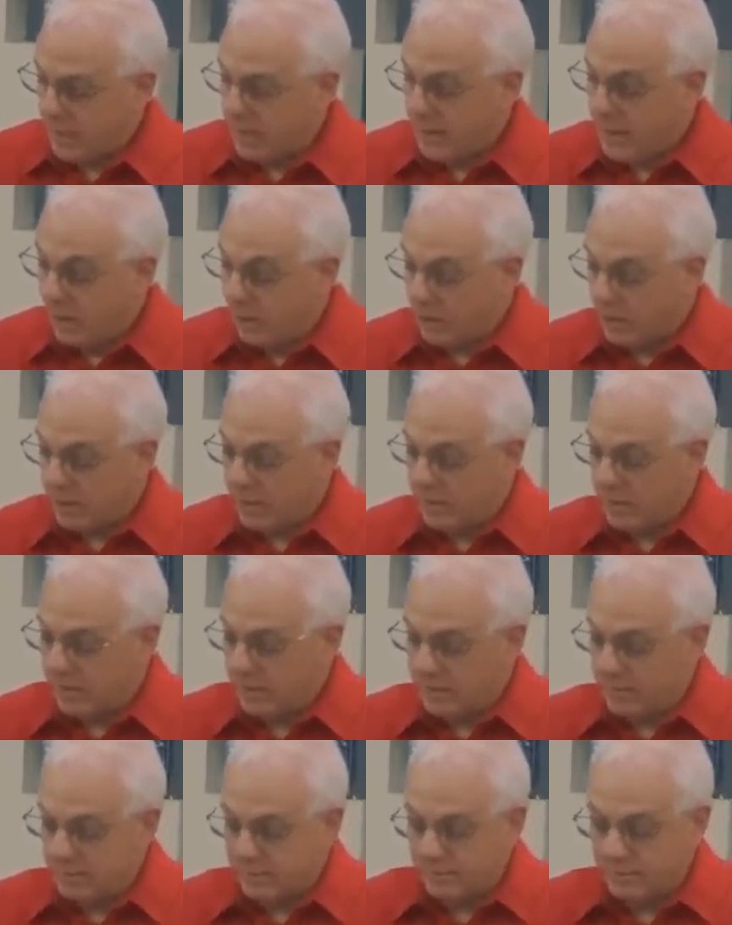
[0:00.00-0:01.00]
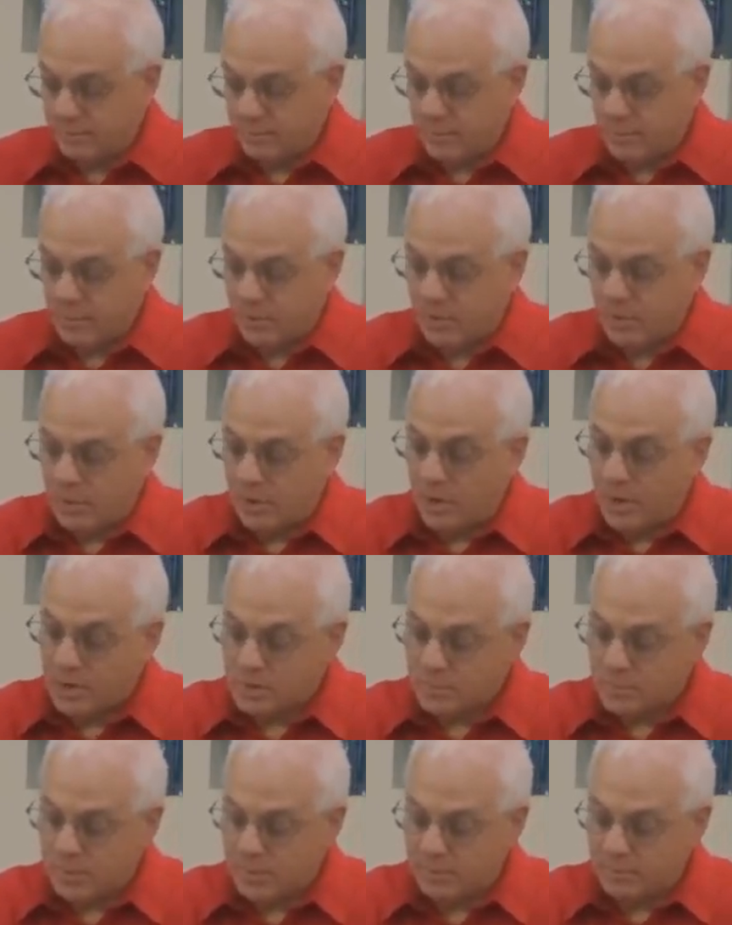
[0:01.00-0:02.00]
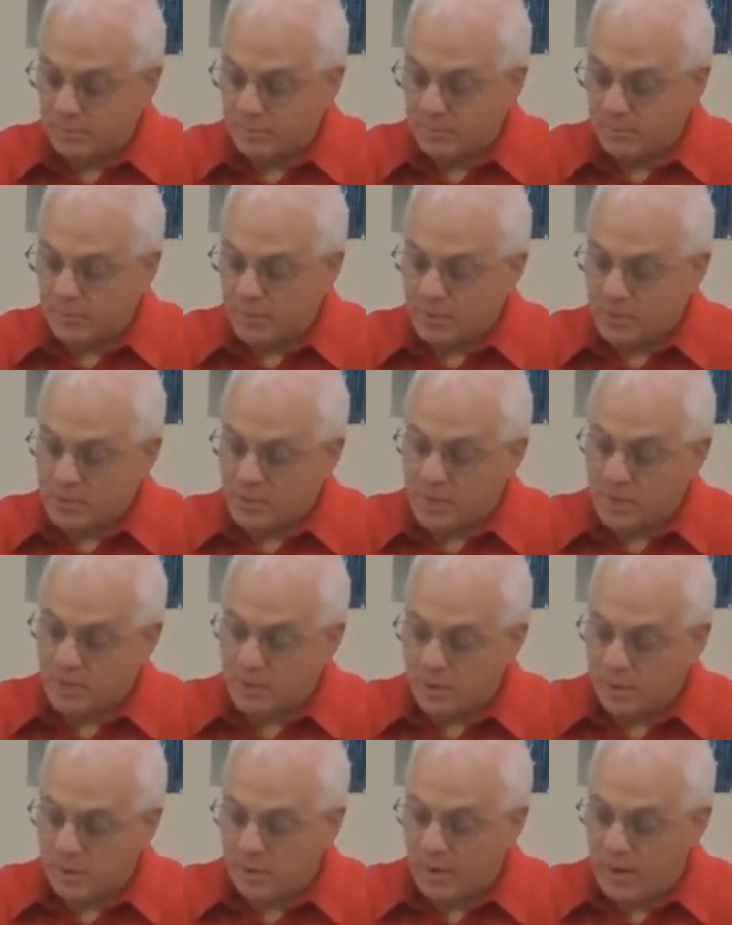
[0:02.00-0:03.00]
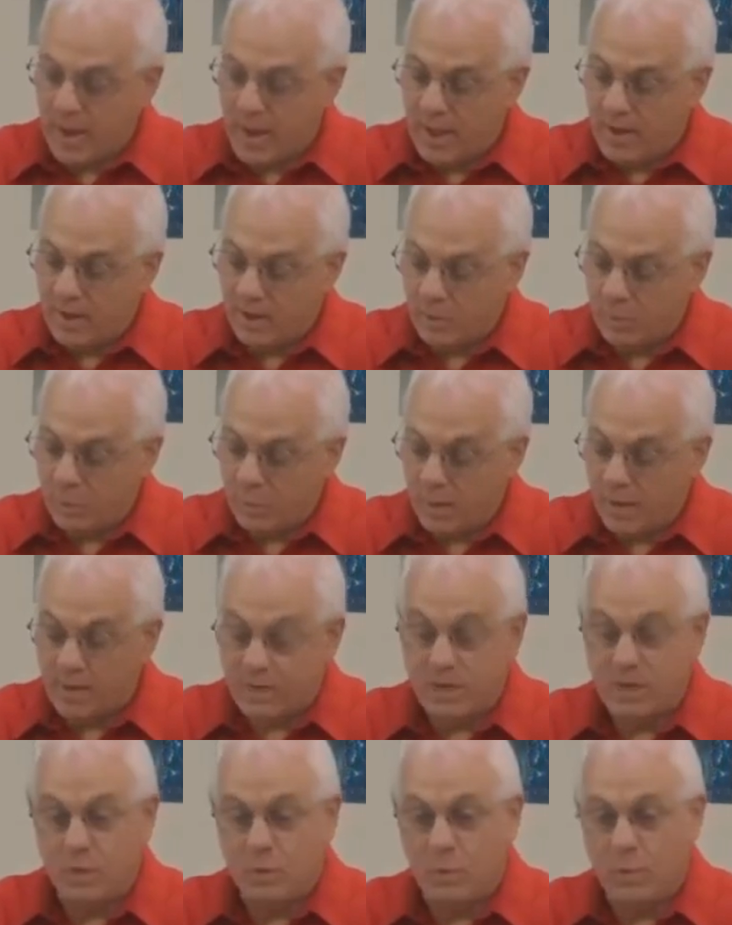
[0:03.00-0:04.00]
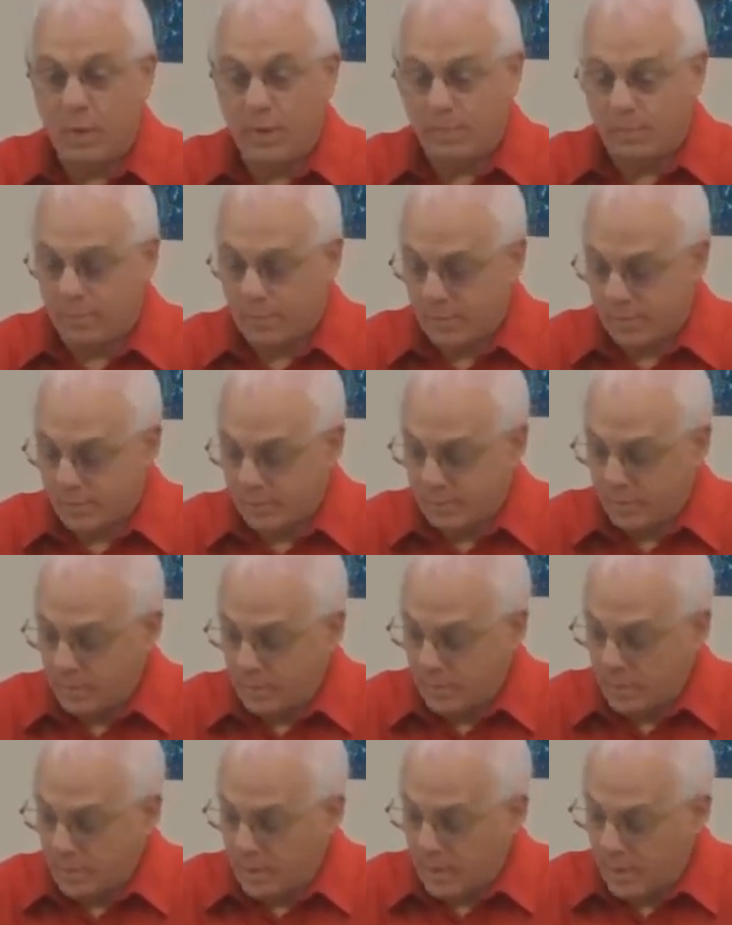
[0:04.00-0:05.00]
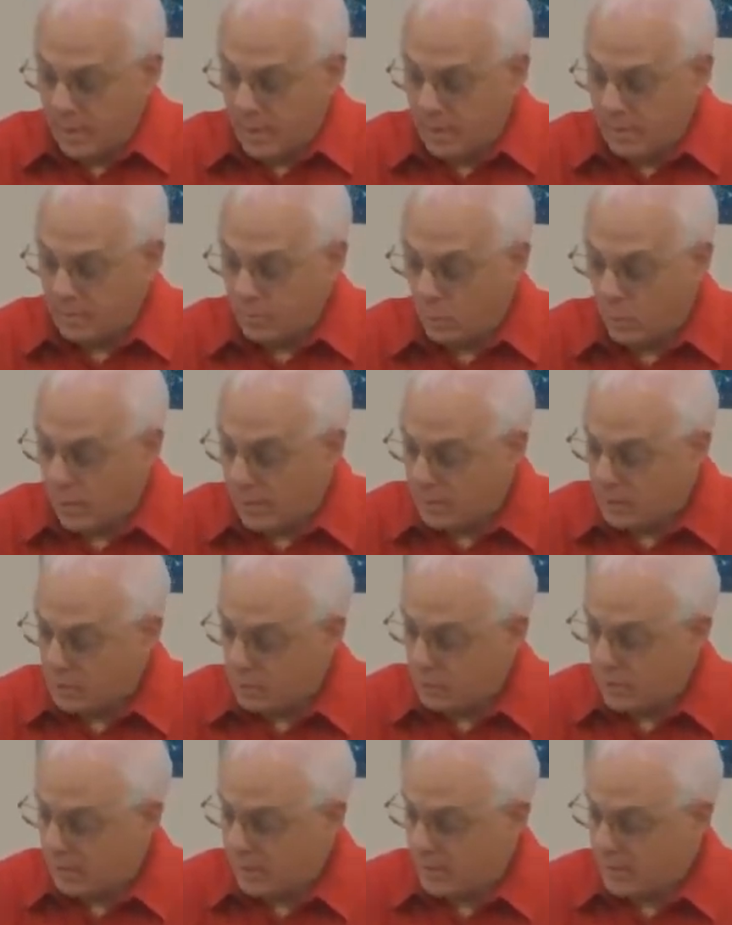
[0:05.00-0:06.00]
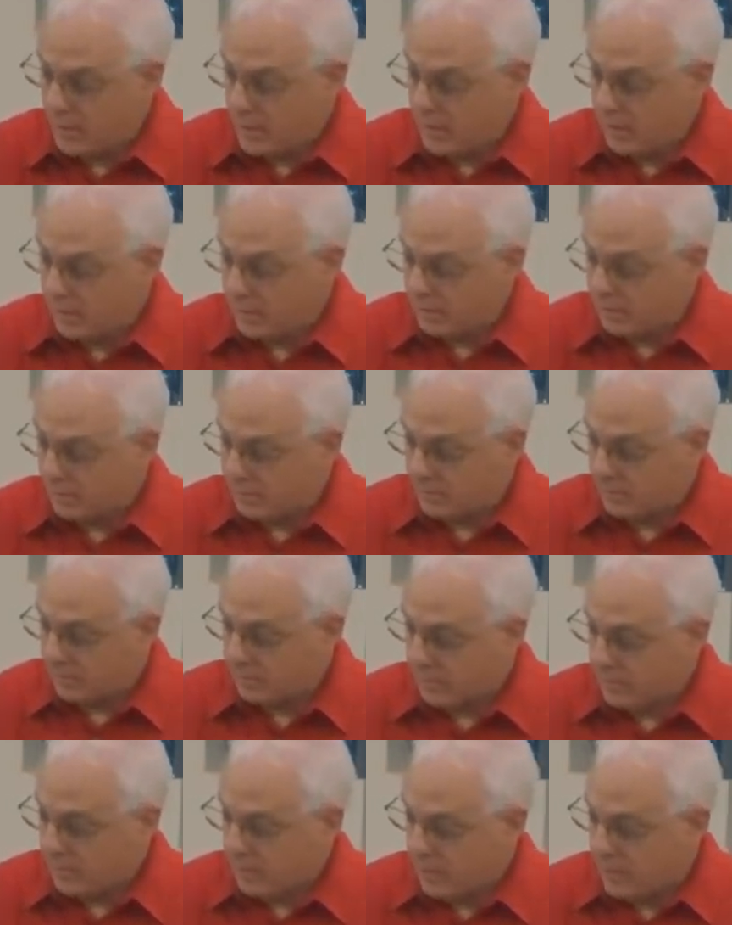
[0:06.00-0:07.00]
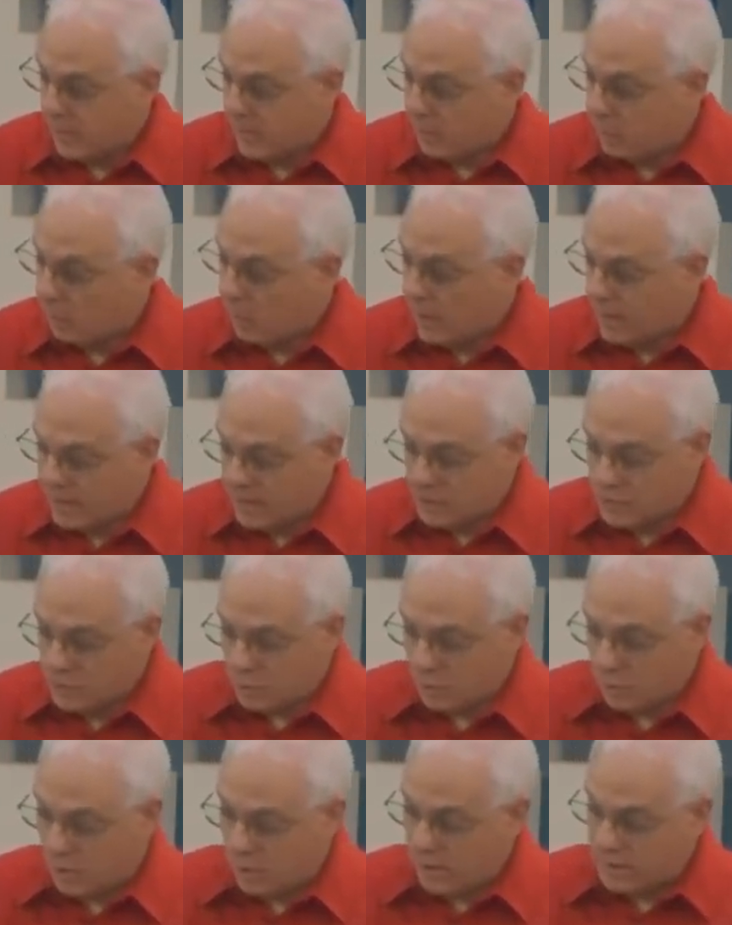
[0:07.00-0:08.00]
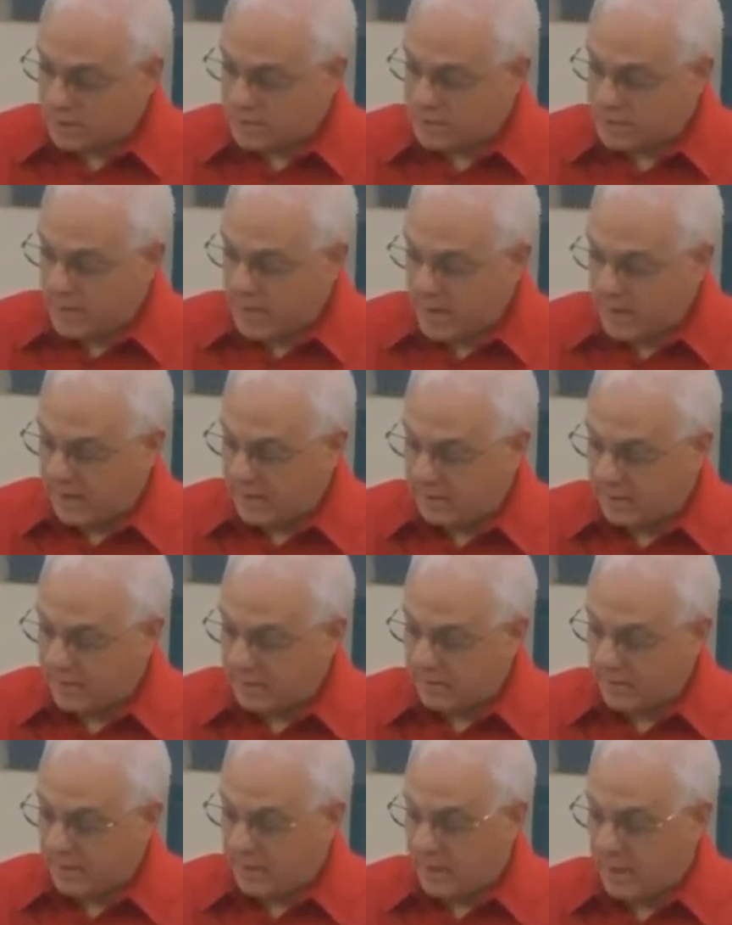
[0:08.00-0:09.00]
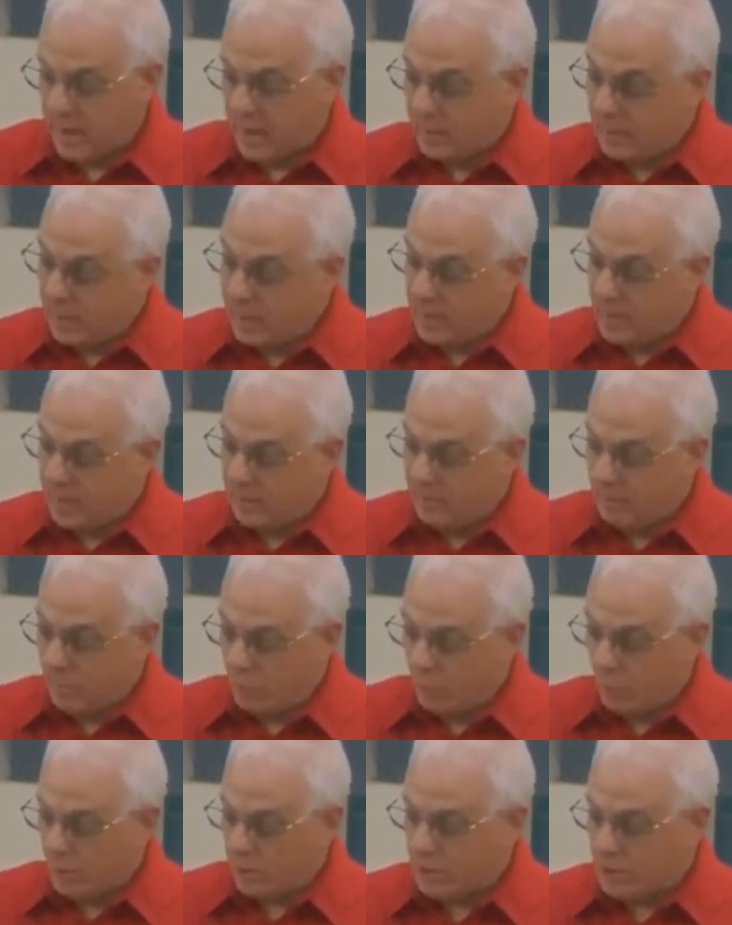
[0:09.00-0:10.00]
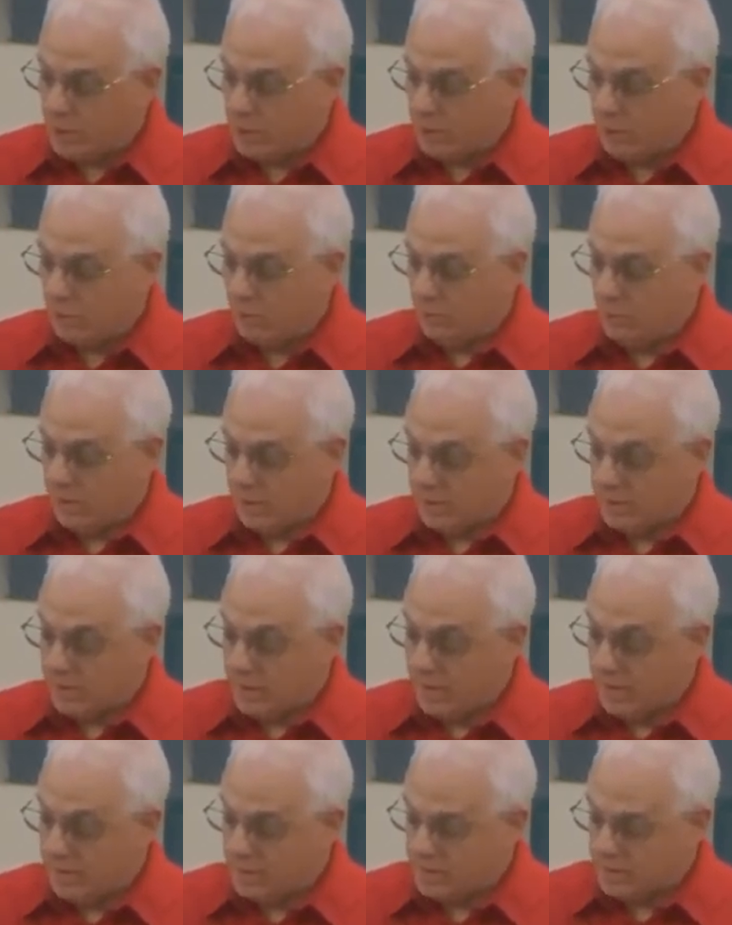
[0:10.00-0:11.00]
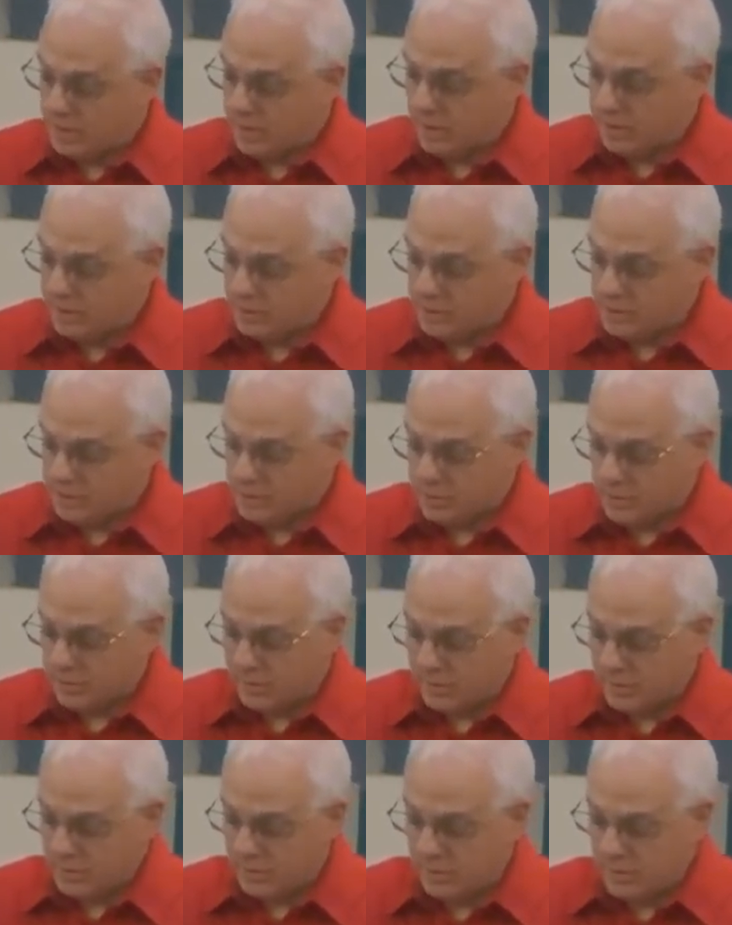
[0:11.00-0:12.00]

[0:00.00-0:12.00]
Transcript: And Elkanah, her husband, said to her, Hannah, why do you weep? And why do you not eat? And why is your heart sad? Am I not more to you than ten sons?